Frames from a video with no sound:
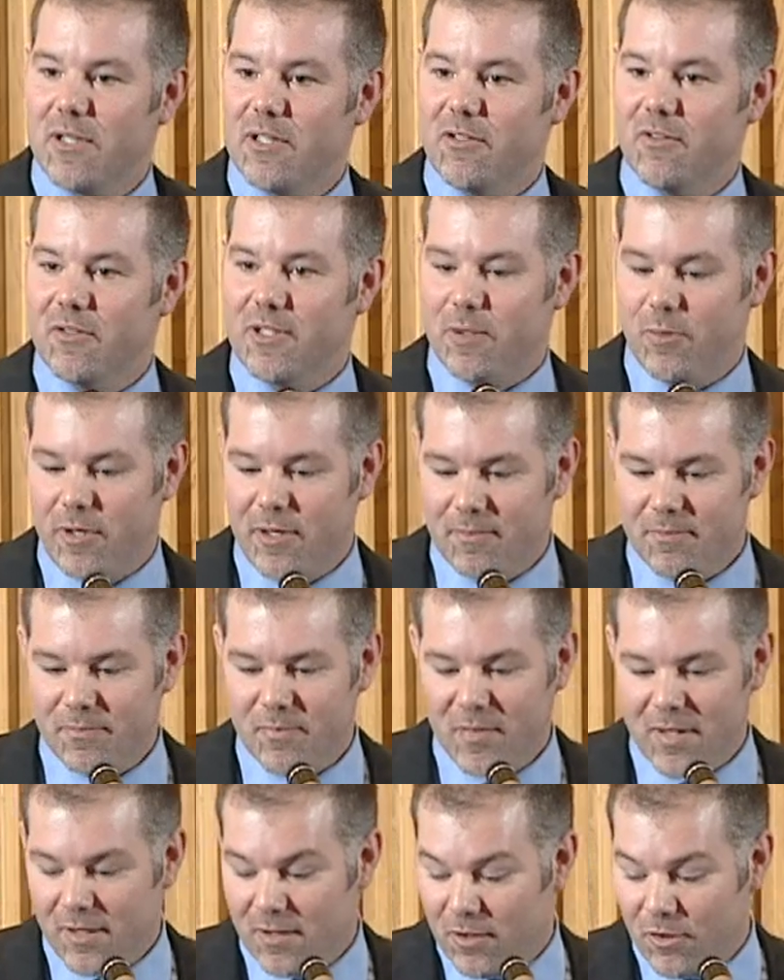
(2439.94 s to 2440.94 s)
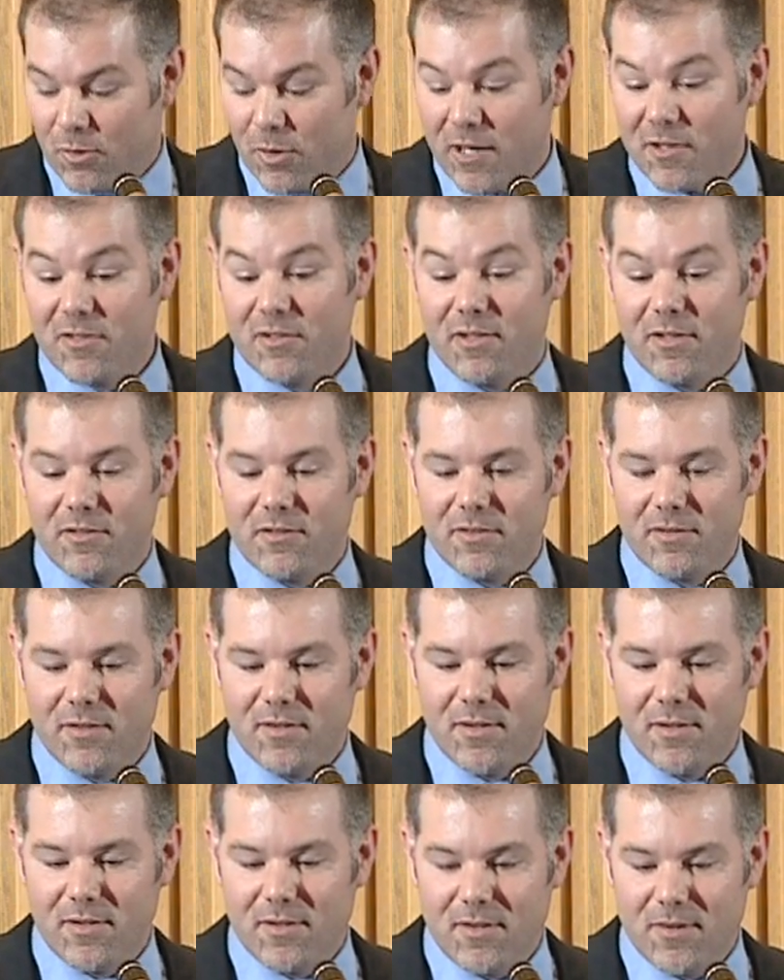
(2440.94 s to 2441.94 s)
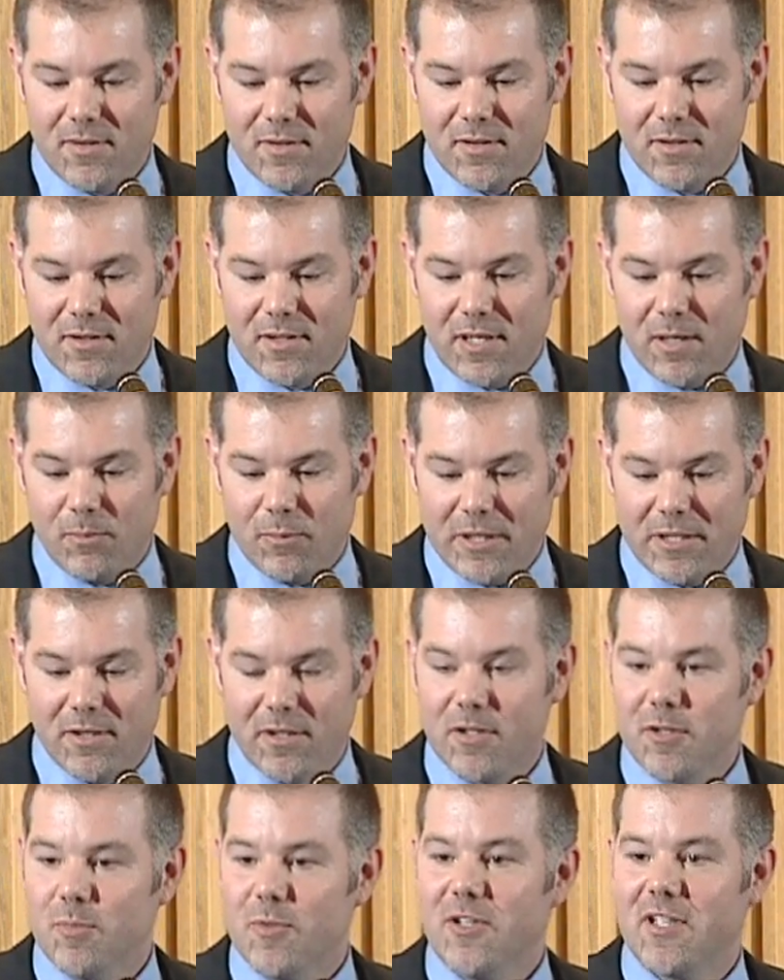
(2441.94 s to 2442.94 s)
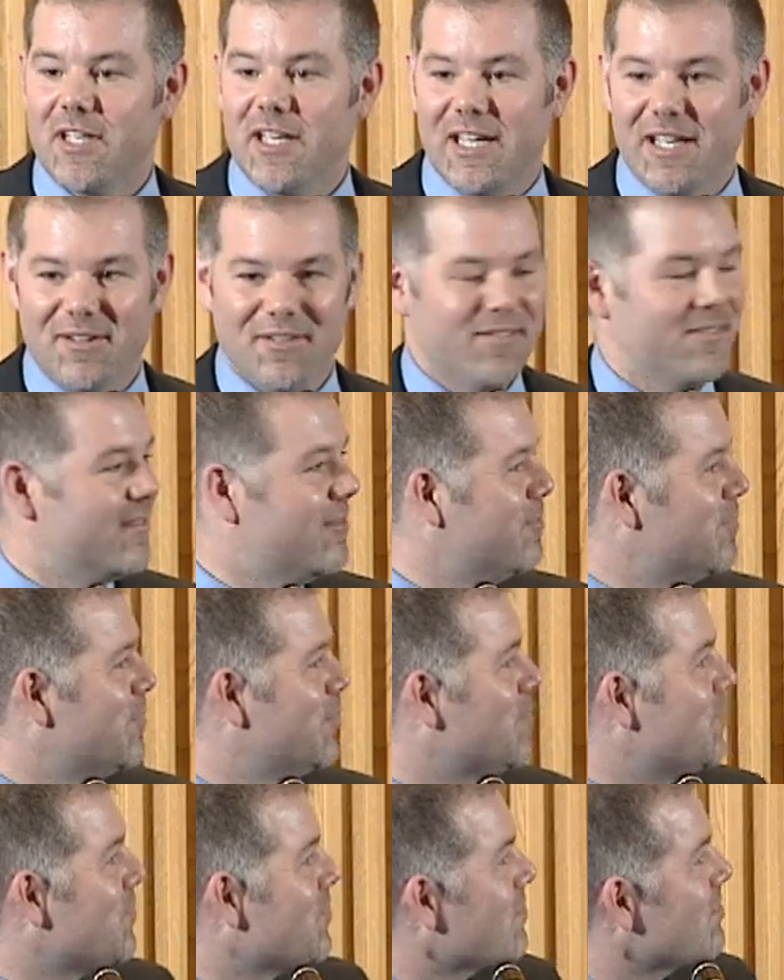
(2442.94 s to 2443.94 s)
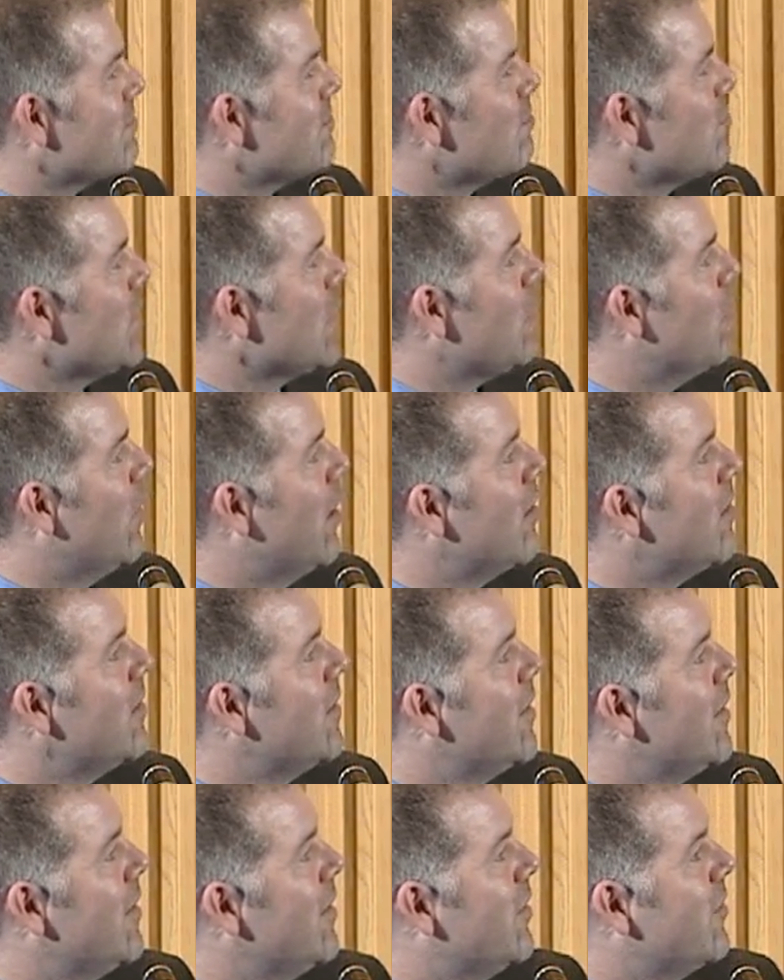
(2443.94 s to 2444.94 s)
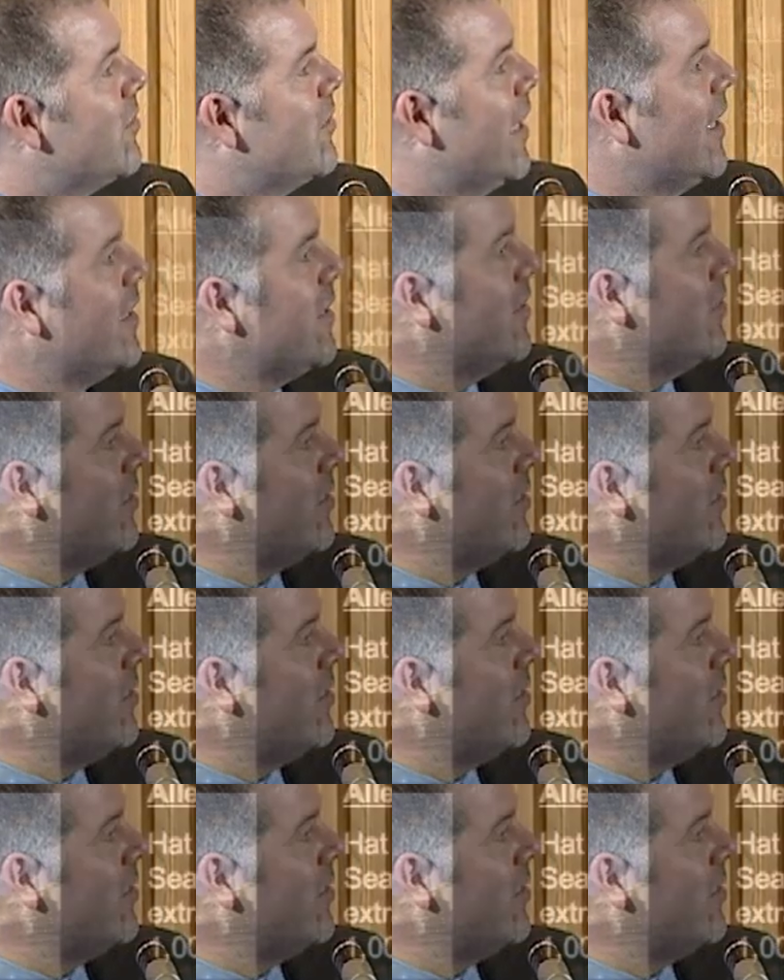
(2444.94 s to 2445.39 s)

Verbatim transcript: be the only one. The question is, can we communicate? Well, SETI